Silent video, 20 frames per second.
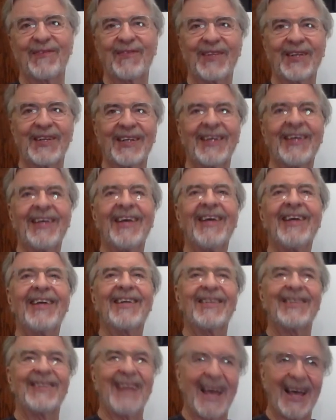Think
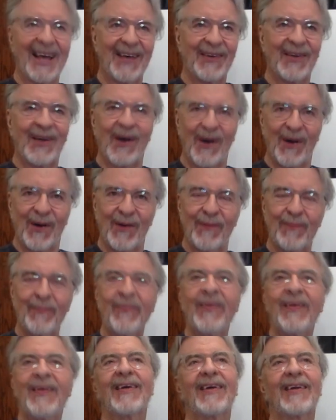down home,